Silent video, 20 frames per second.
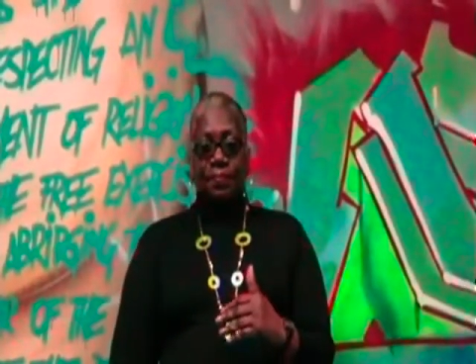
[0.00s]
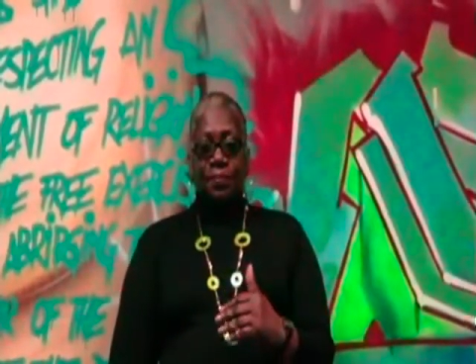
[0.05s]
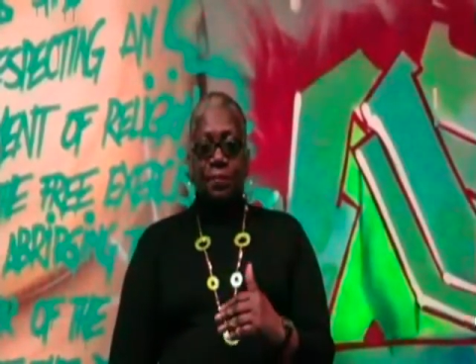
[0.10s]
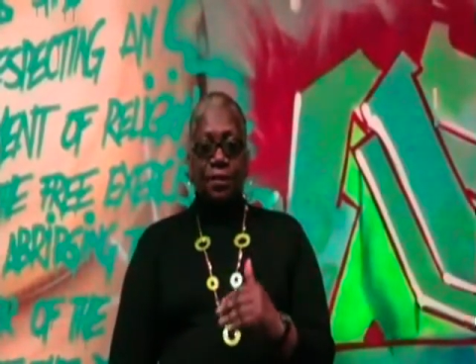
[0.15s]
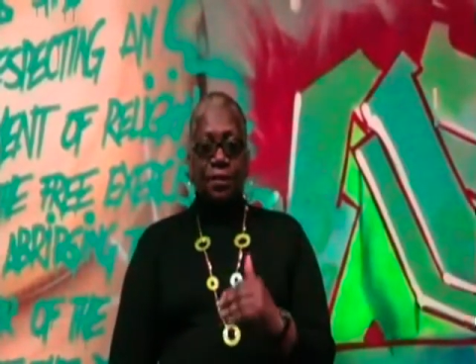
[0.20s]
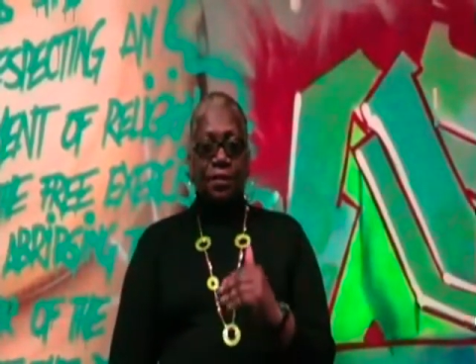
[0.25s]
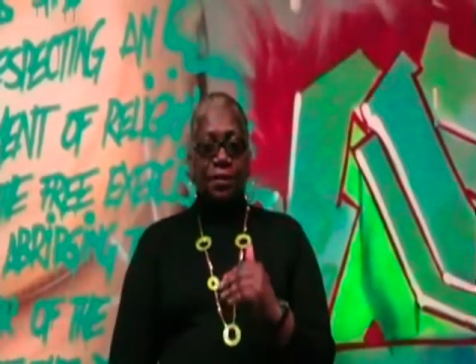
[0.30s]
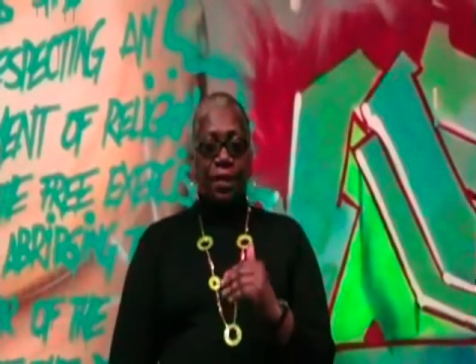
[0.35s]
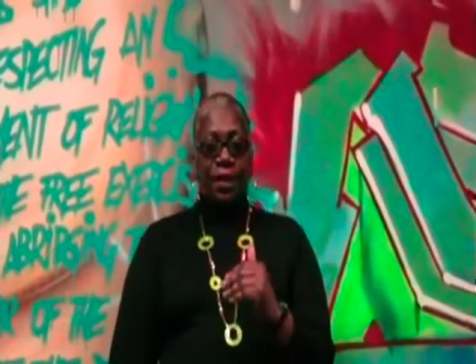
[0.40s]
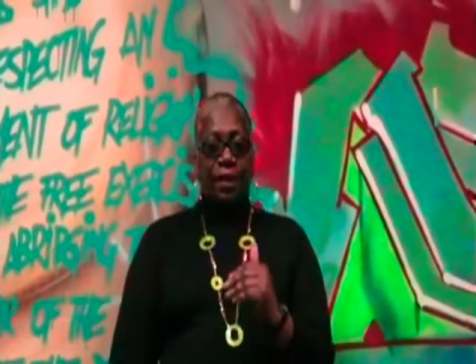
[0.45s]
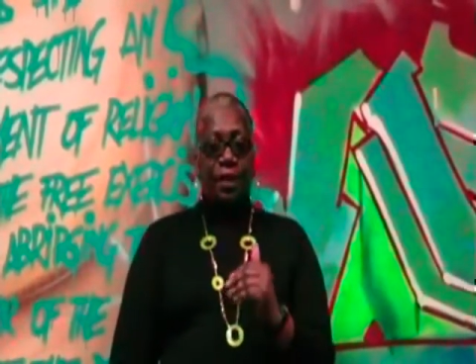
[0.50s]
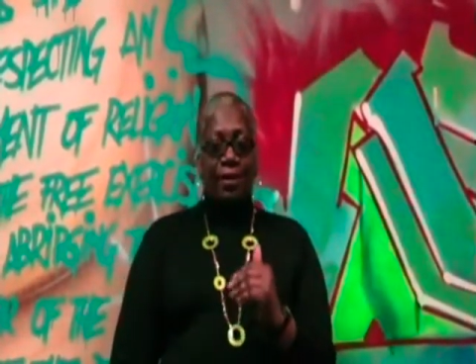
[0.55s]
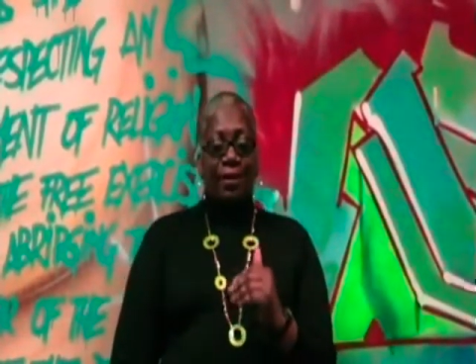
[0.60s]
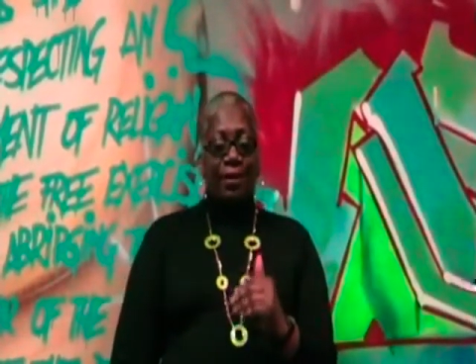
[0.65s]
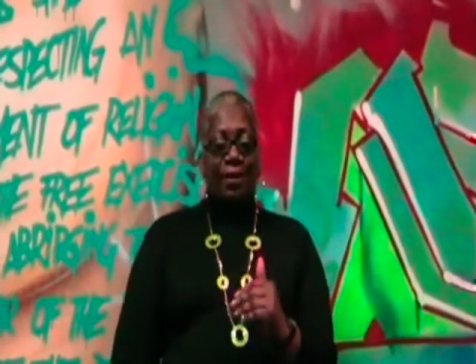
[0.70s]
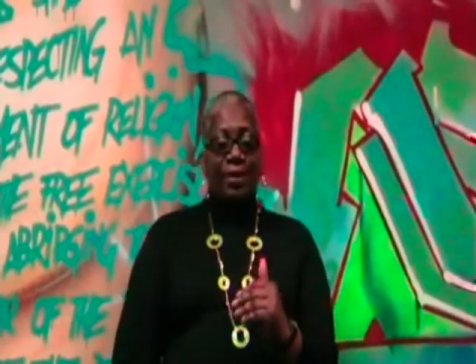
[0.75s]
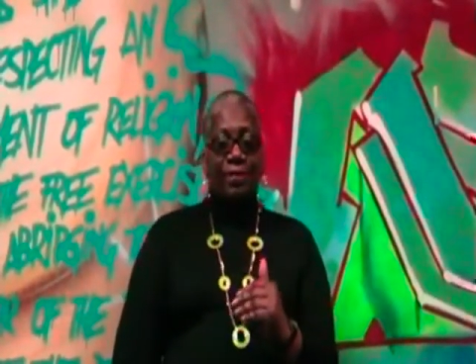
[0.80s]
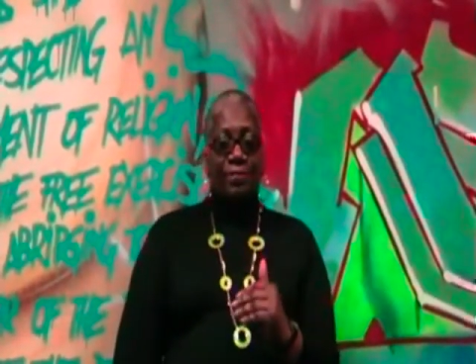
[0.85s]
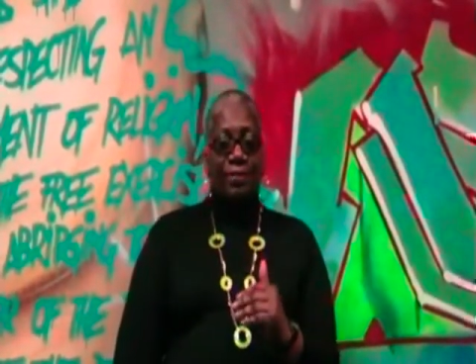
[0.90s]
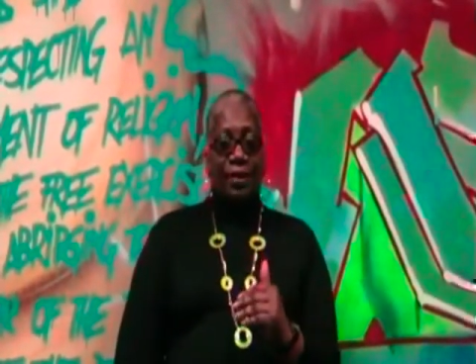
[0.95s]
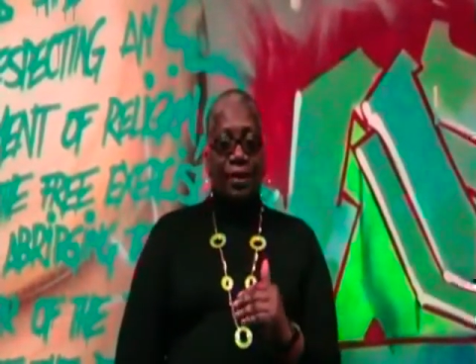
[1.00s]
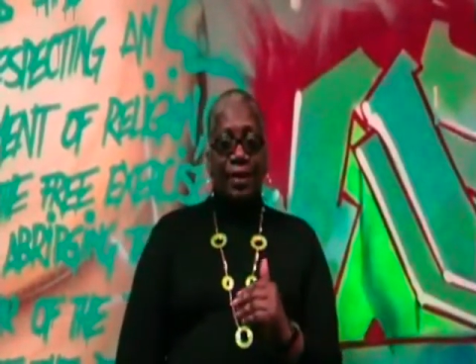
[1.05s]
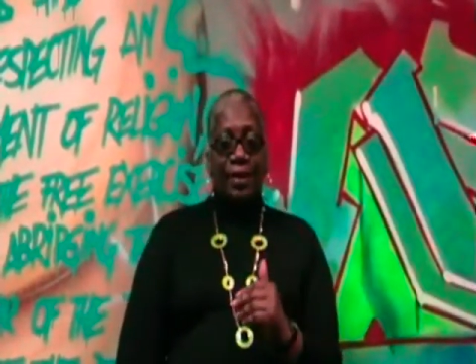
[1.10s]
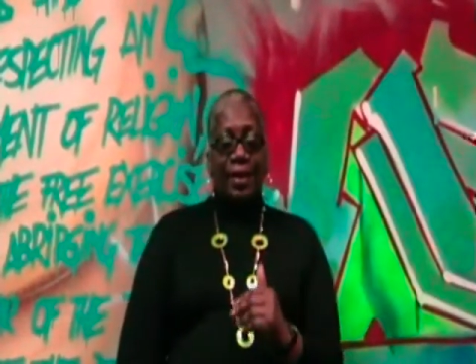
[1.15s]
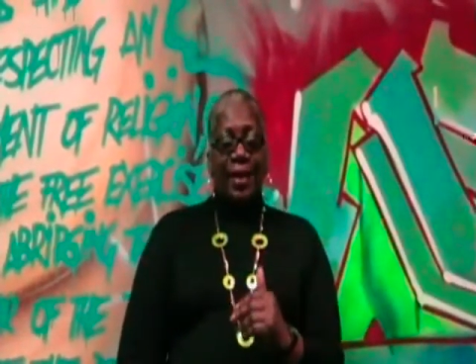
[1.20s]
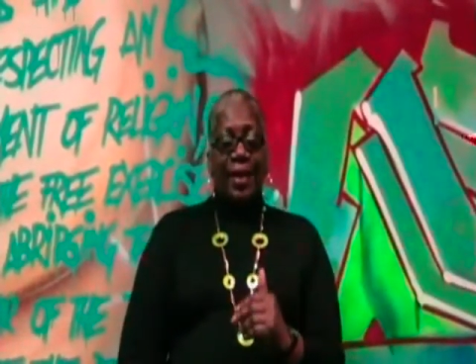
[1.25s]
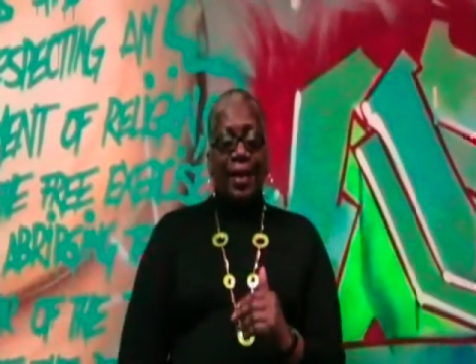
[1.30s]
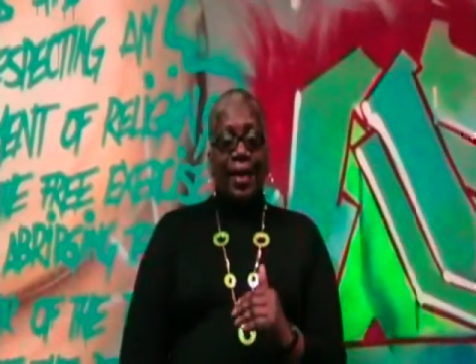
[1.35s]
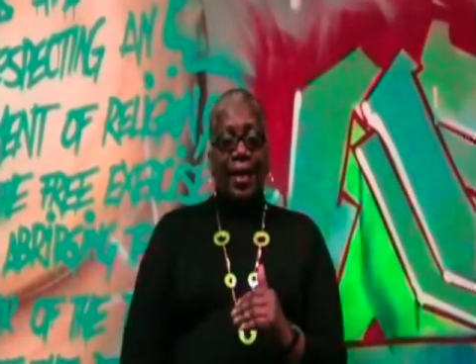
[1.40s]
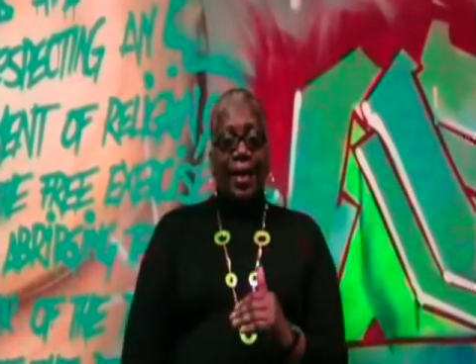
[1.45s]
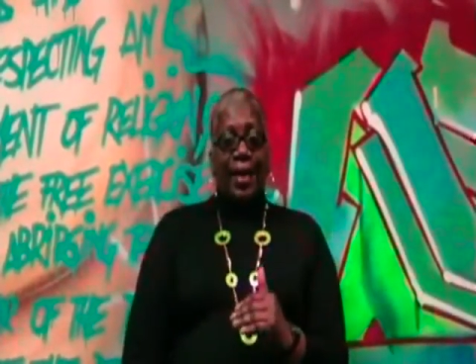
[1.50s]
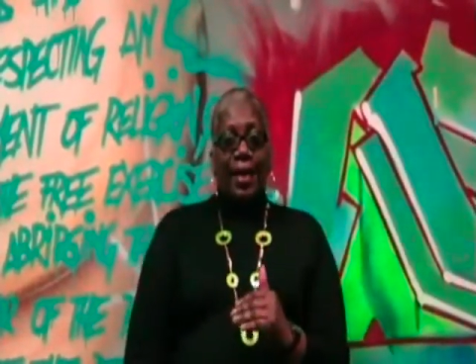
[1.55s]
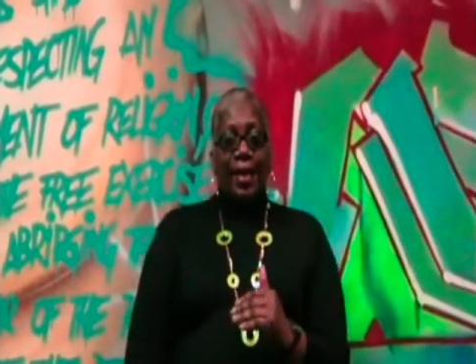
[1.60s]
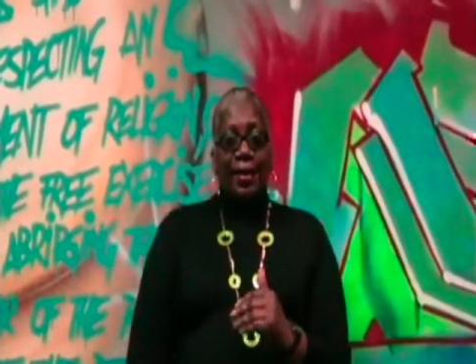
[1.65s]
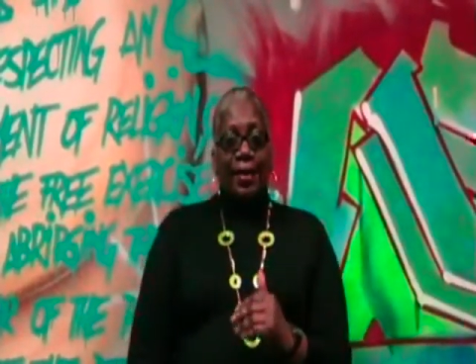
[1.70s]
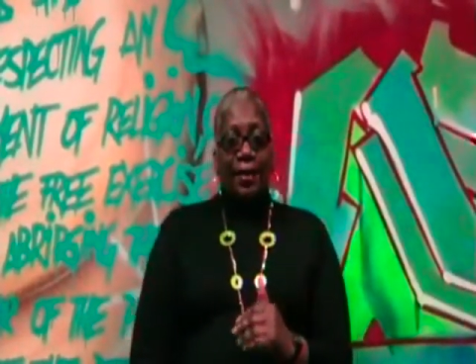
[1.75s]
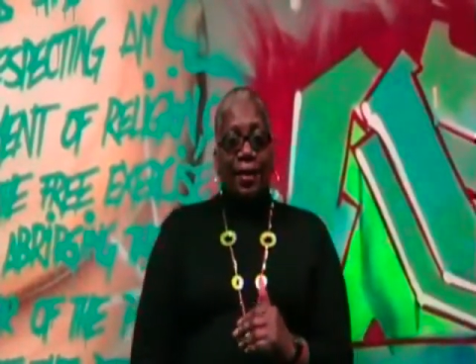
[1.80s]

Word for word: that they are living and